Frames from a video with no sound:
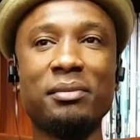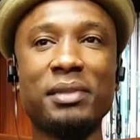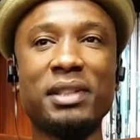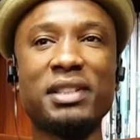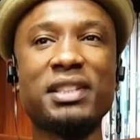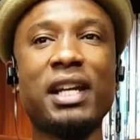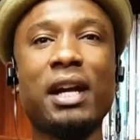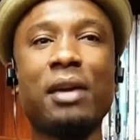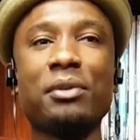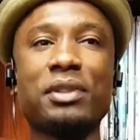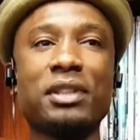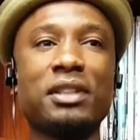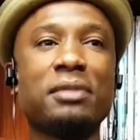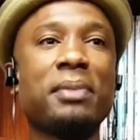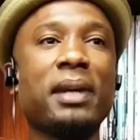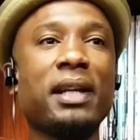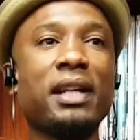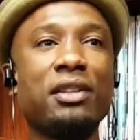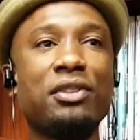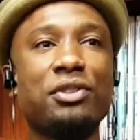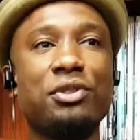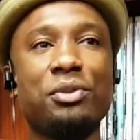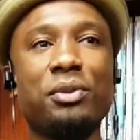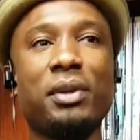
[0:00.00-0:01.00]
let's say I was
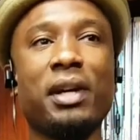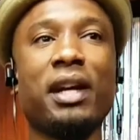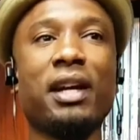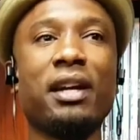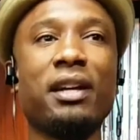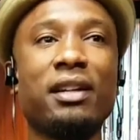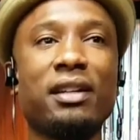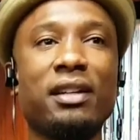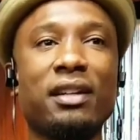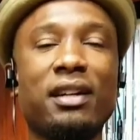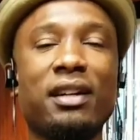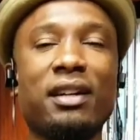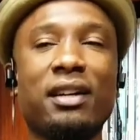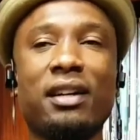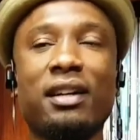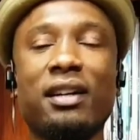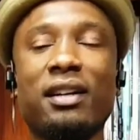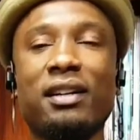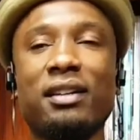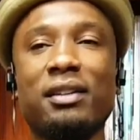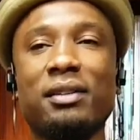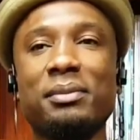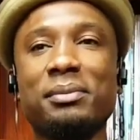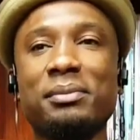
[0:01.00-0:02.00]
explaining to a
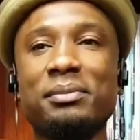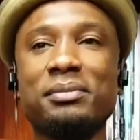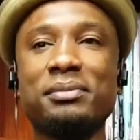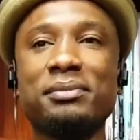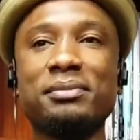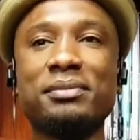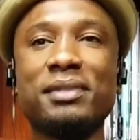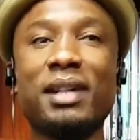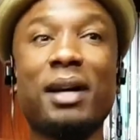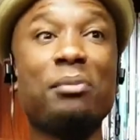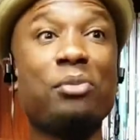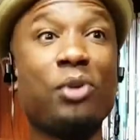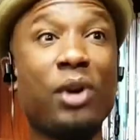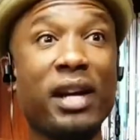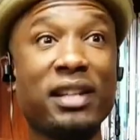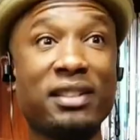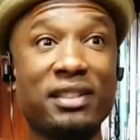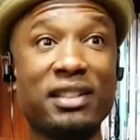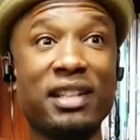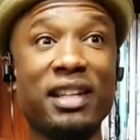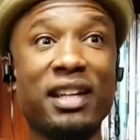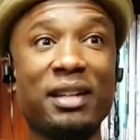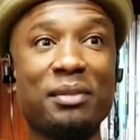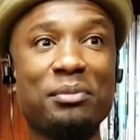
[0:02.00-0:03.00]

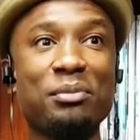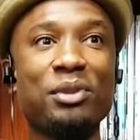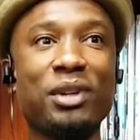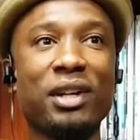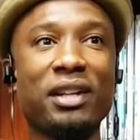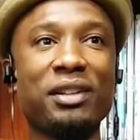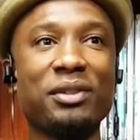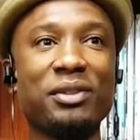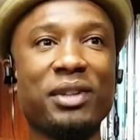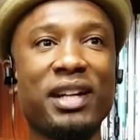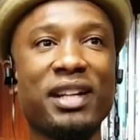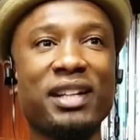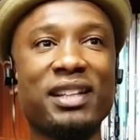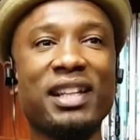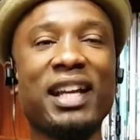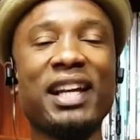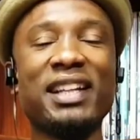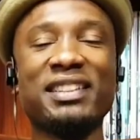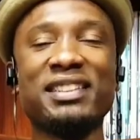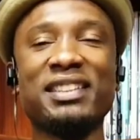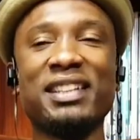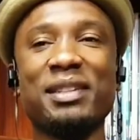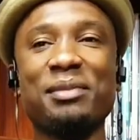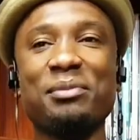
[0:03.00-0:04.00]
bright-skinned brother, right,
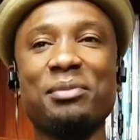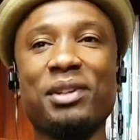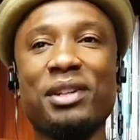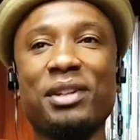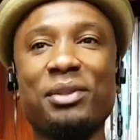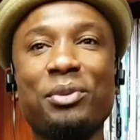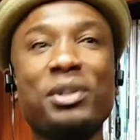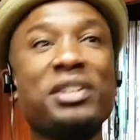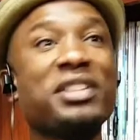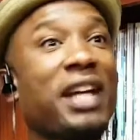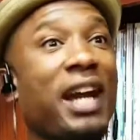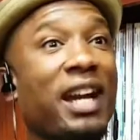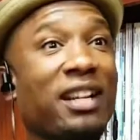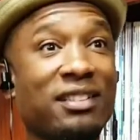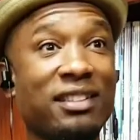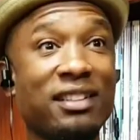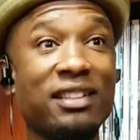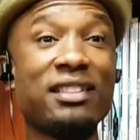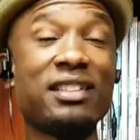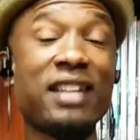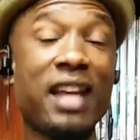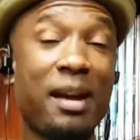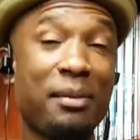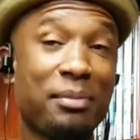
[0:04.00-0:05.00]
light-skinned brother, which
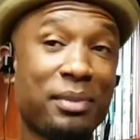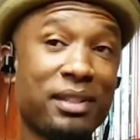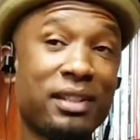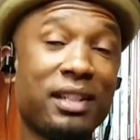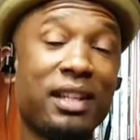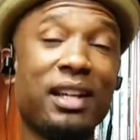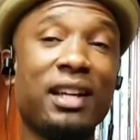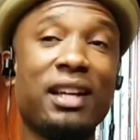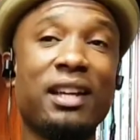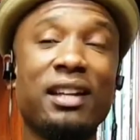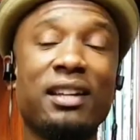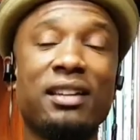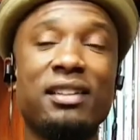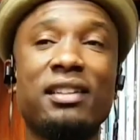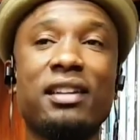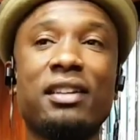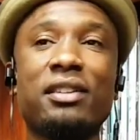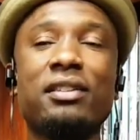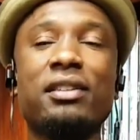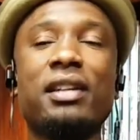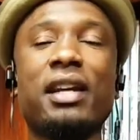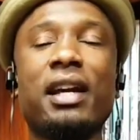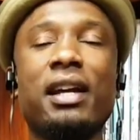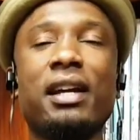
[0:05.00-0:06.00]
actually this happened the
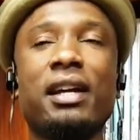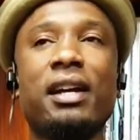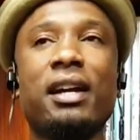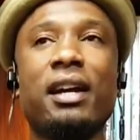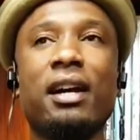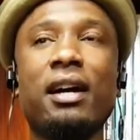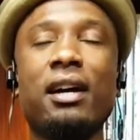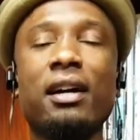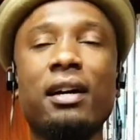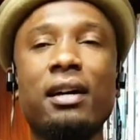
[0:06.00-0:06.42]
other day.